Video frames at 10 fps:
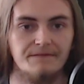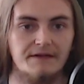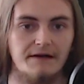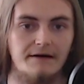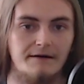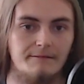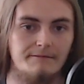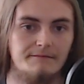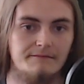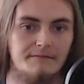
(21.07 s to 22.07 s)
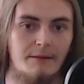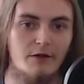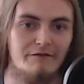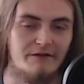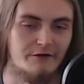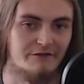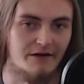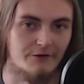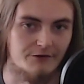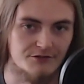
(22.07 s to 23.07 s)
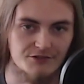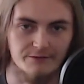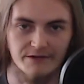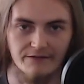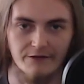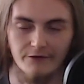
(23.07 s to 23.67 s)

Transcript: I'm not verified on YouTube yet though,